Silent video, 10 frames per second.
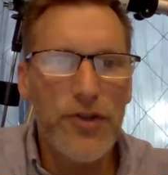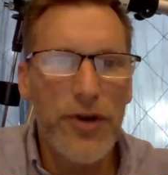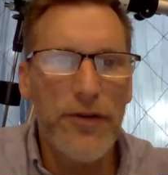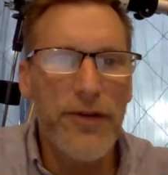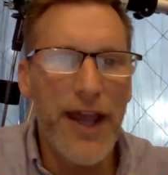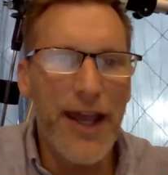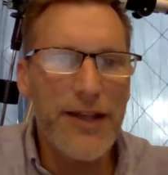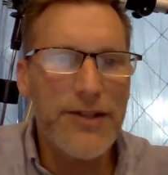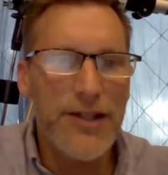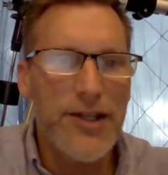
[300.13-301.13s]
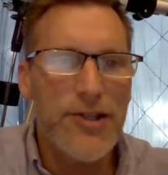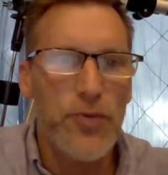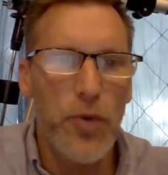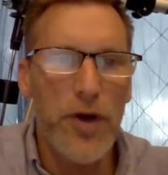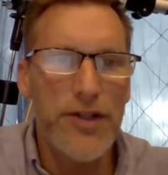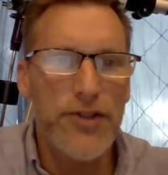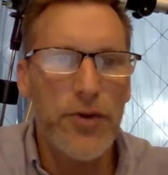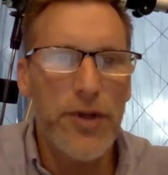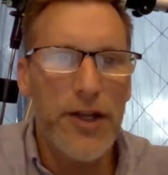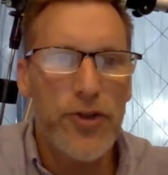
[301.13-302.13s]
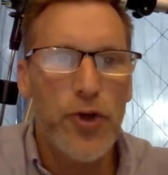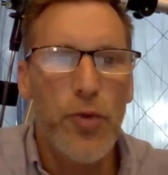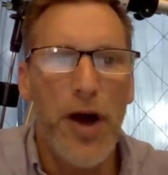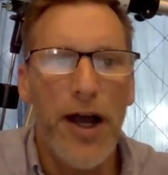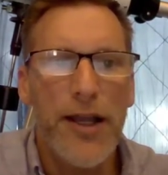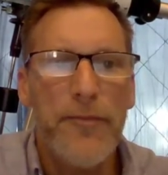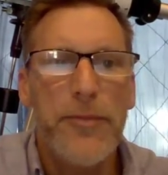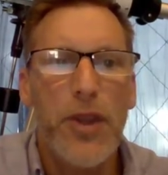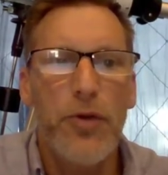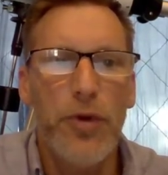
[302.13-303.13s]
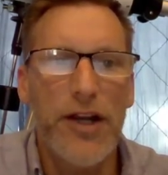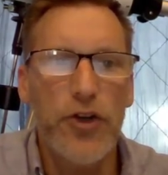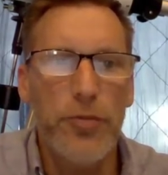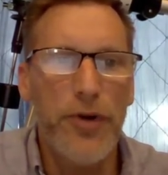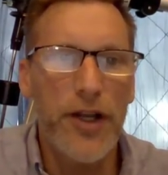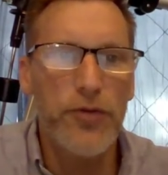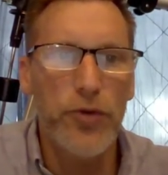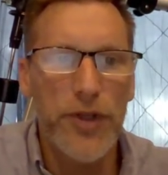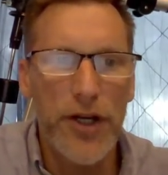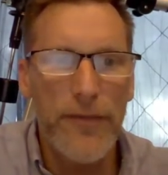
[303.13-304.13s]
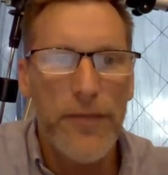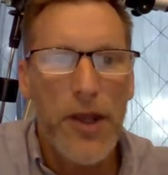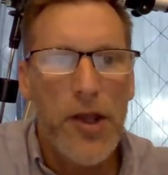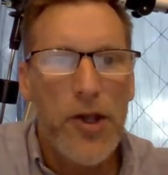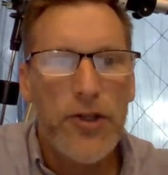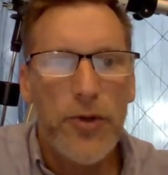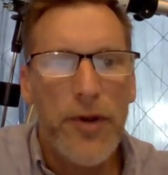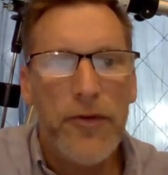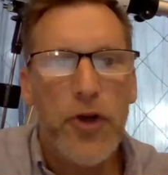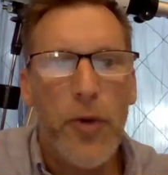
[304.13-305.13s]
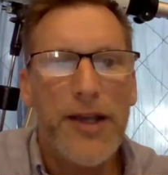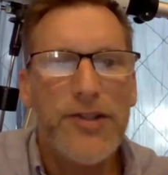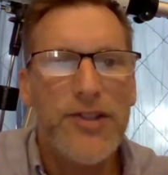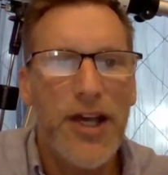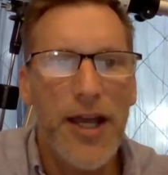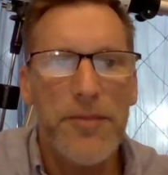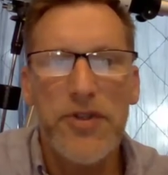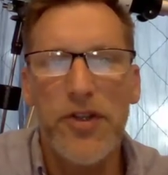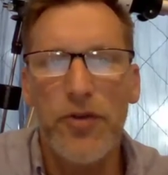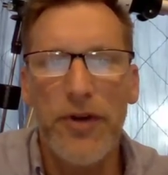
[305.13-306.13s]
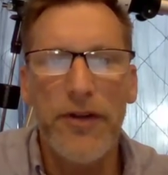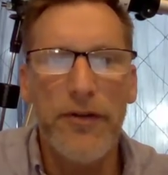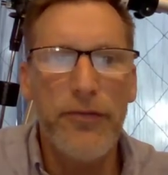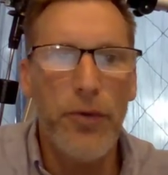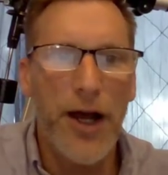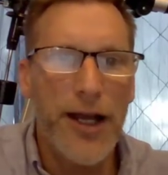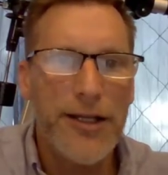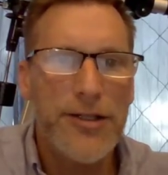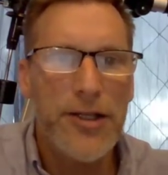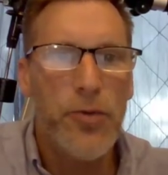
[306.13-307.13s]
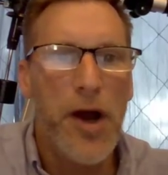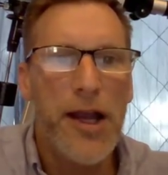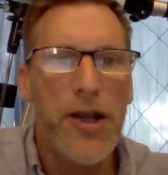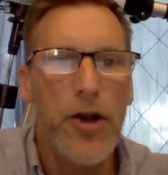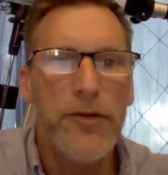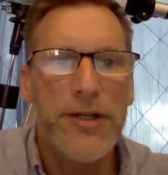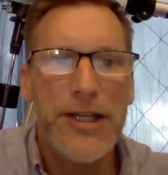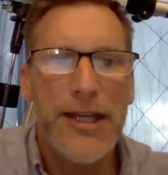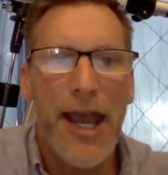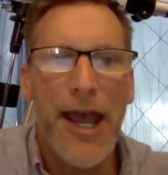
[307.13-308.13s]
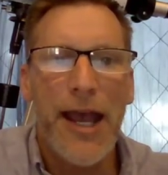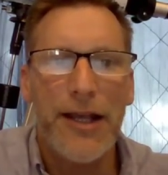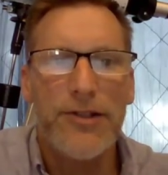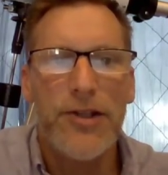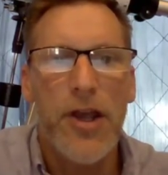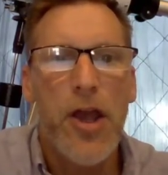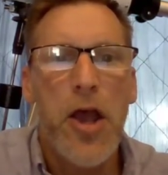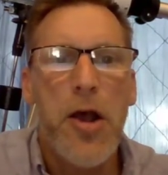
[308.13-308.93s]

What's the derivative of x is 1. So we got 2y. We got to do product rule here. So we have 2x times the derivative of y, dy over dx,